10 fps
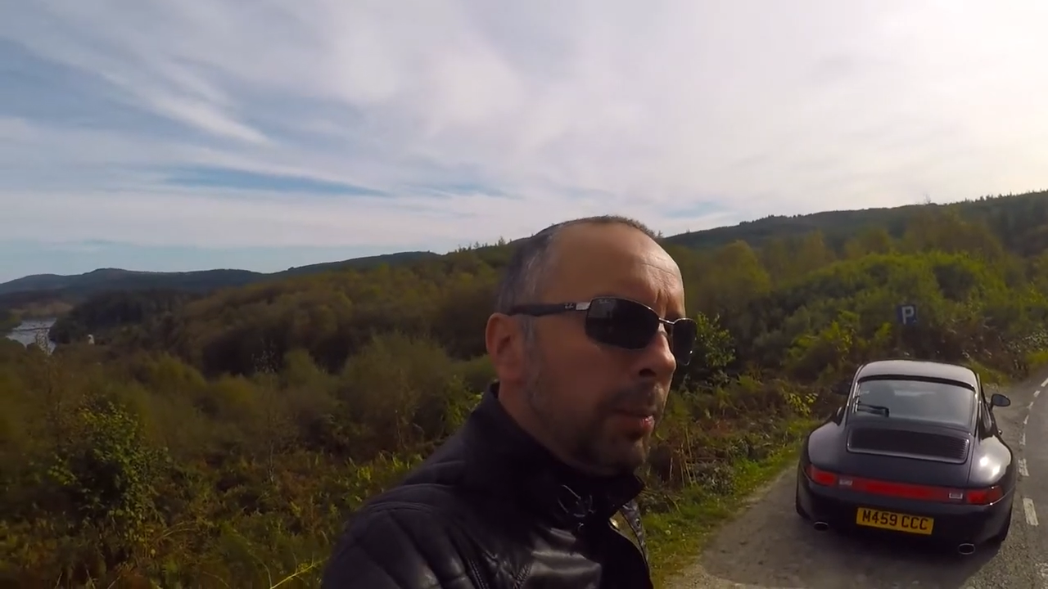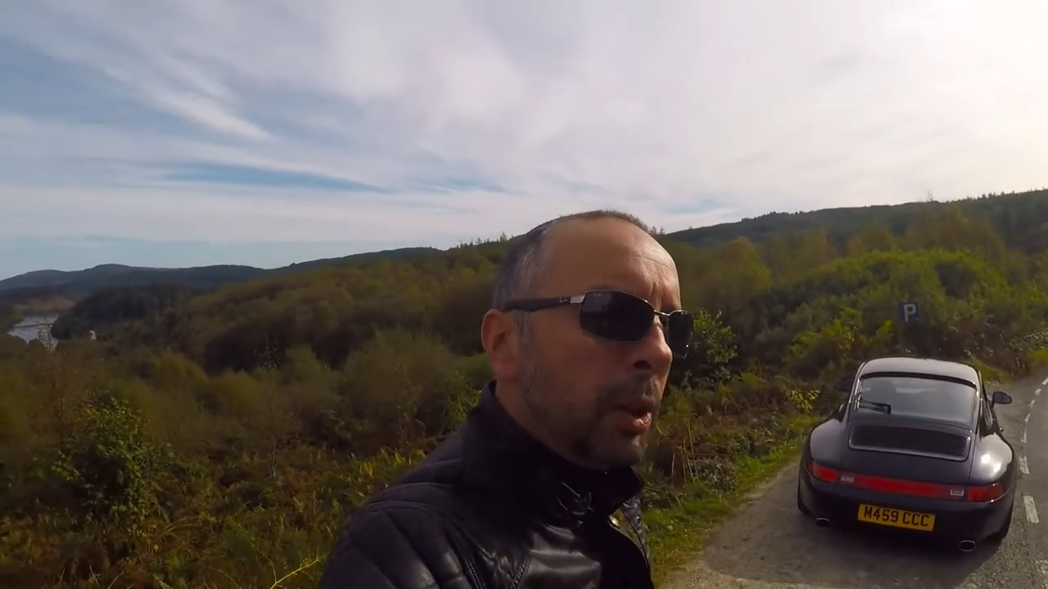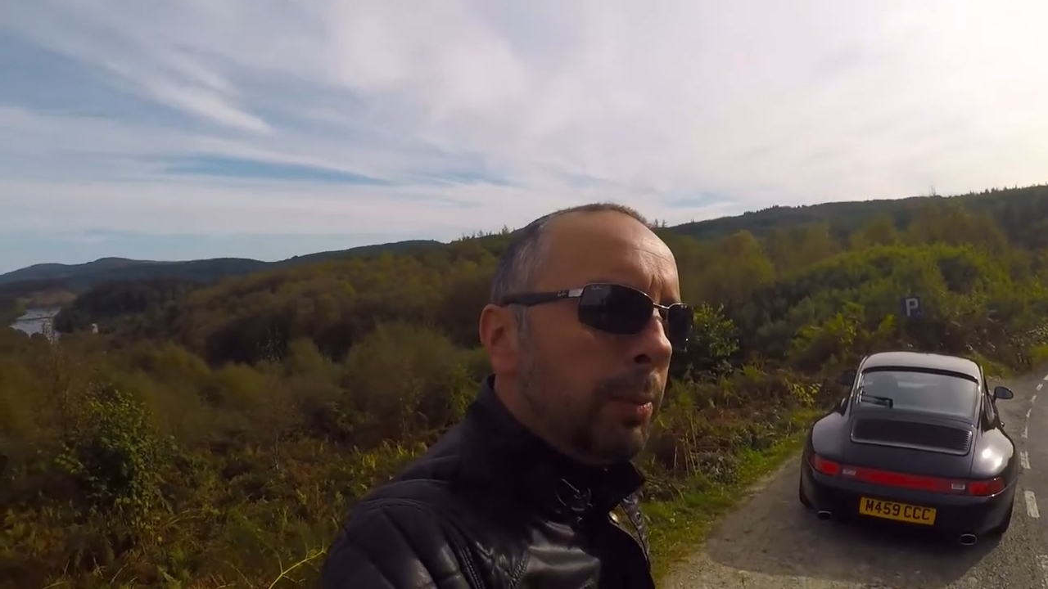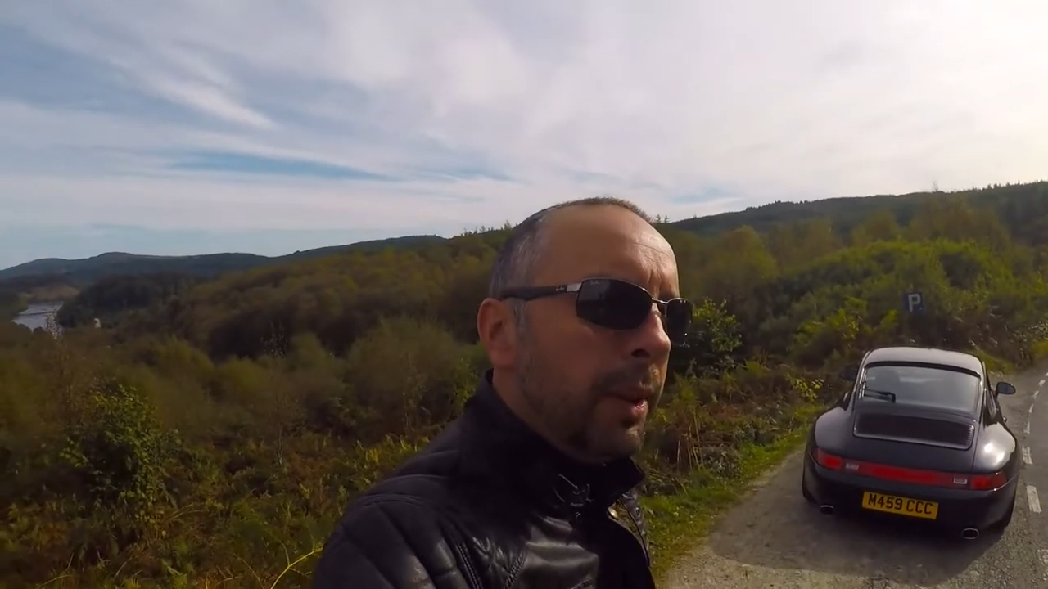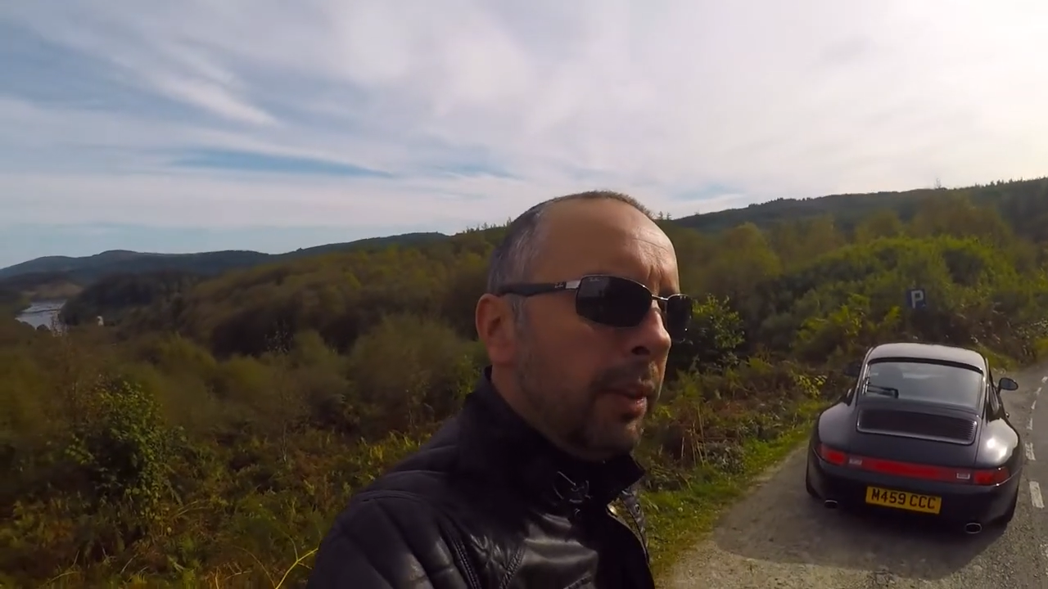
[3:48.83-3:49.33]

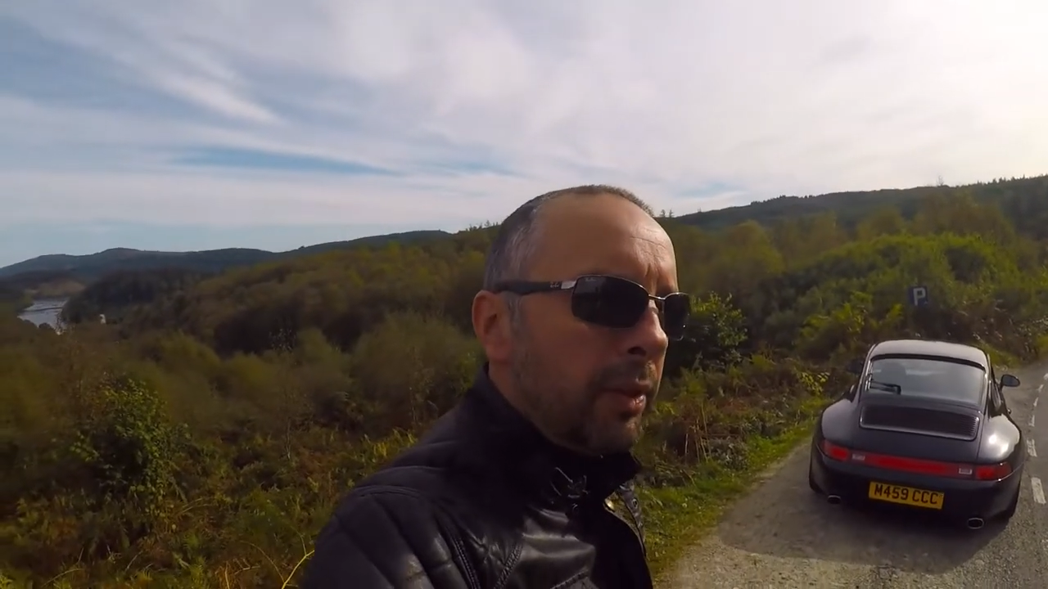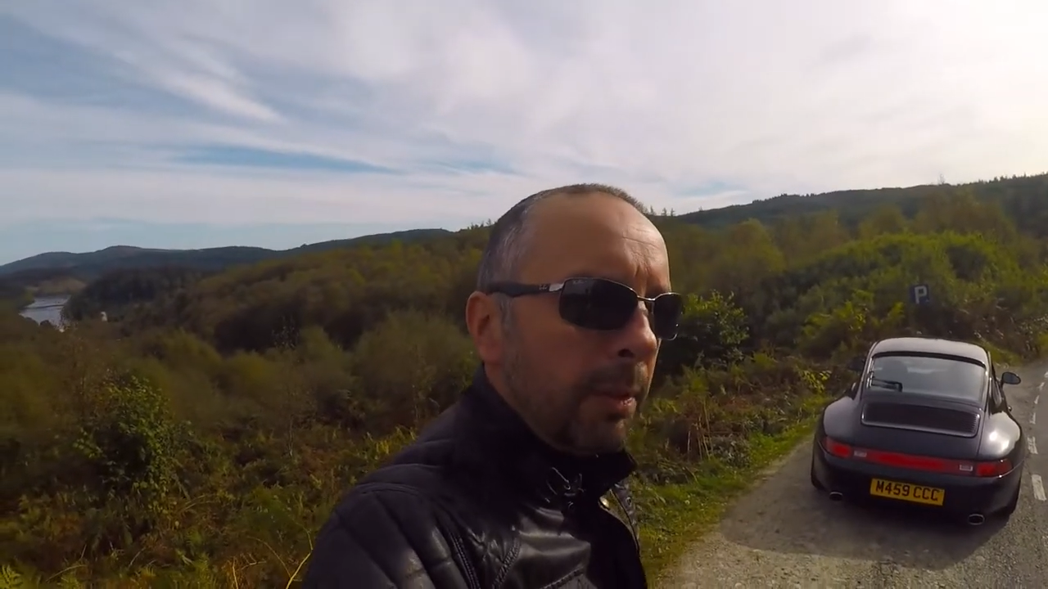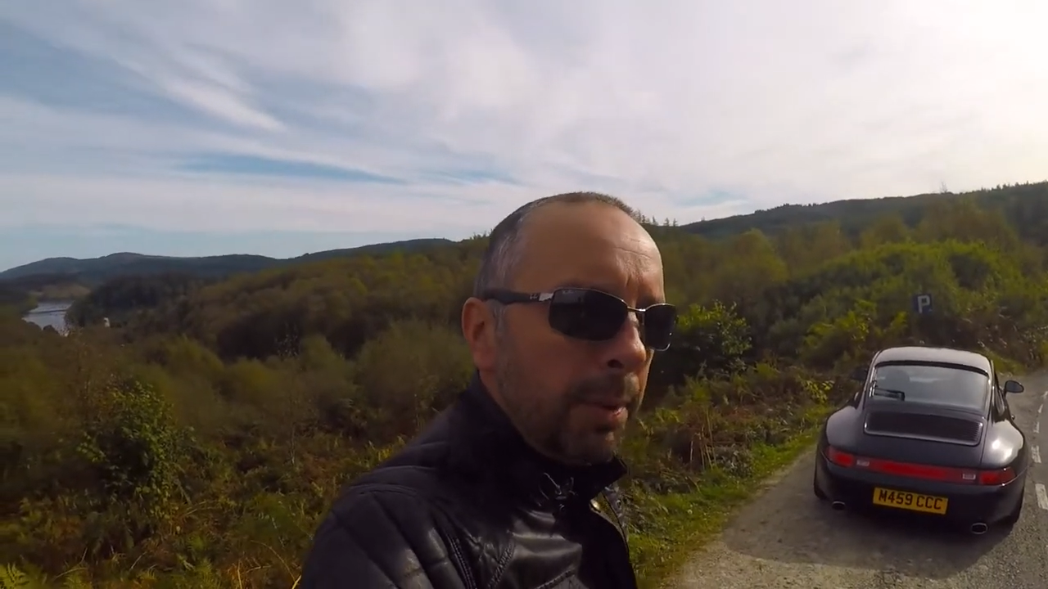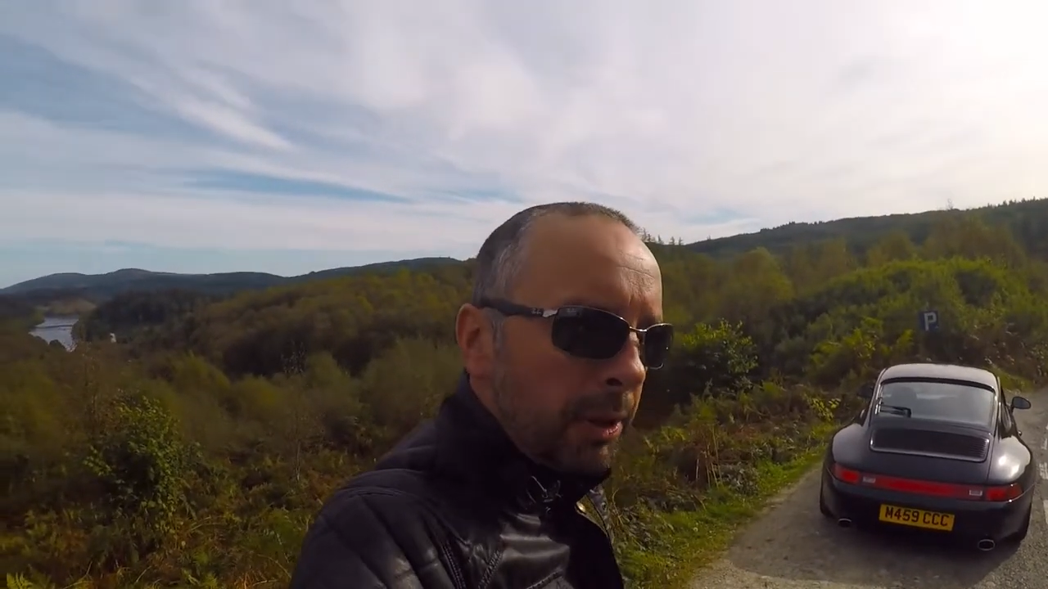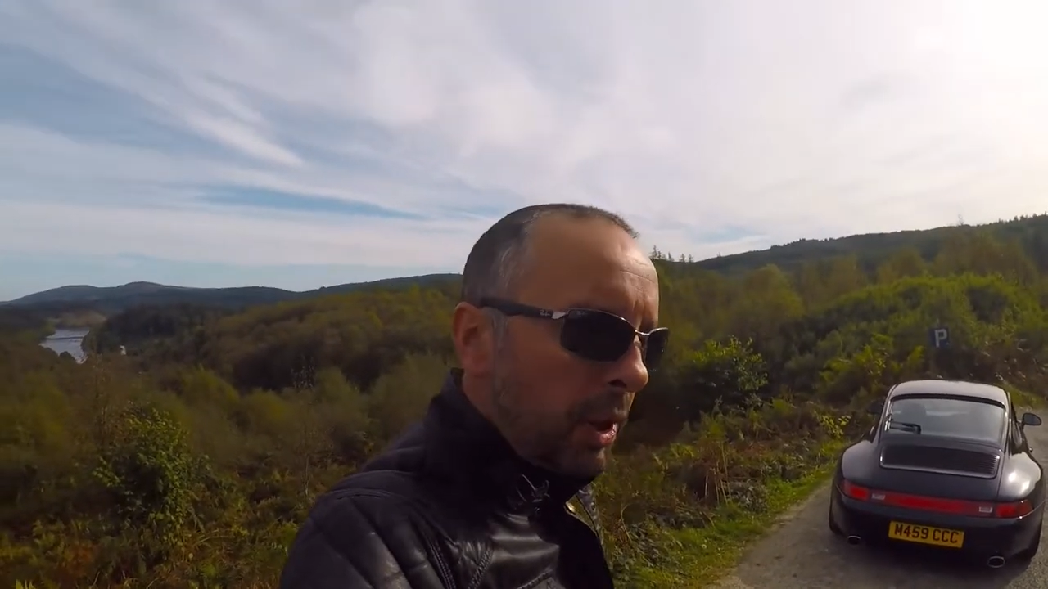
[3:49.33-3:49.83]
much money from
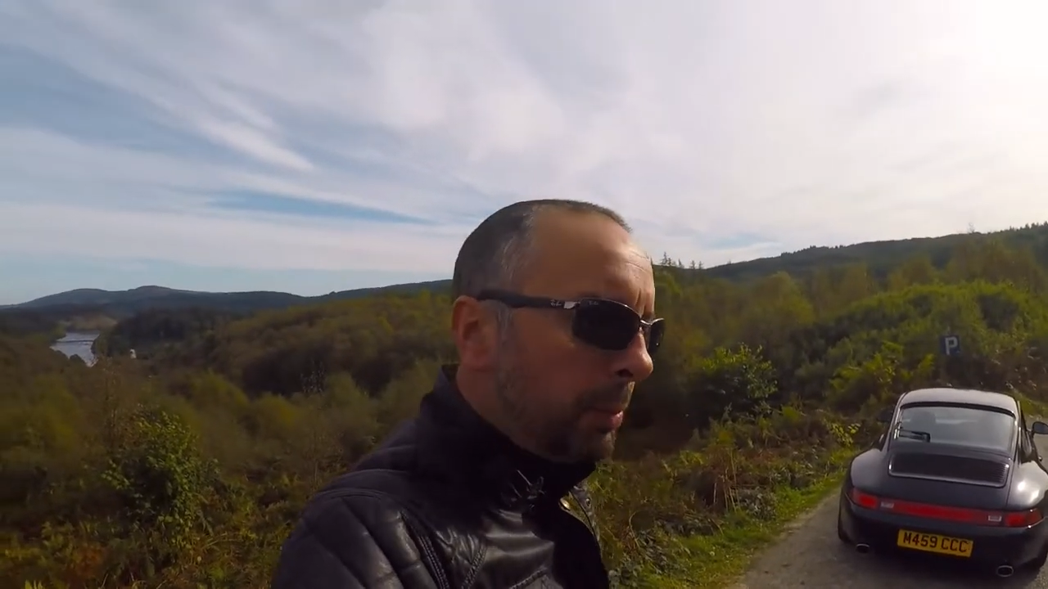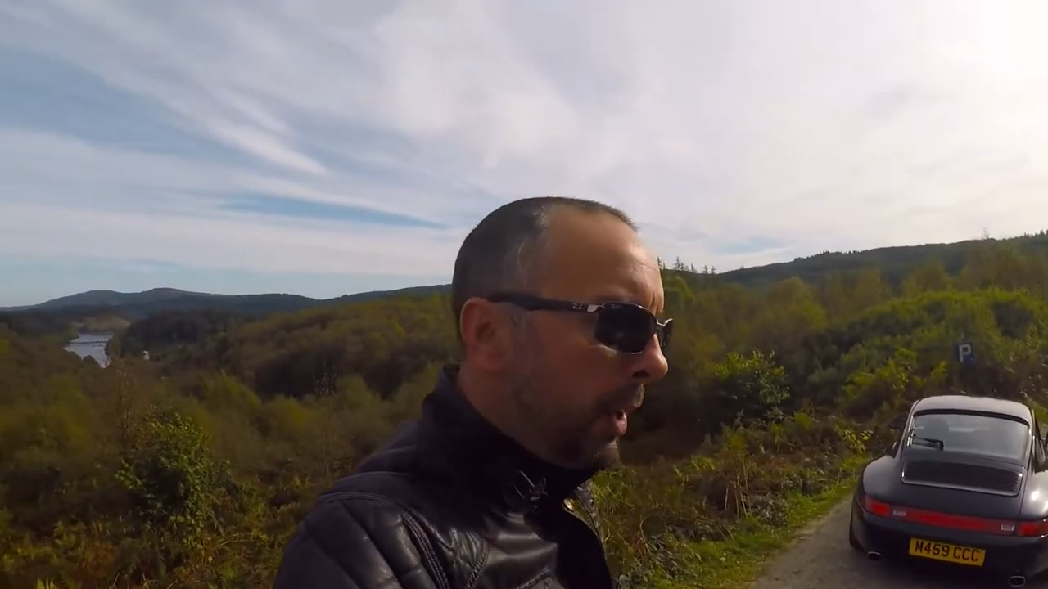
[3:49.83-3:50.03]
the purchase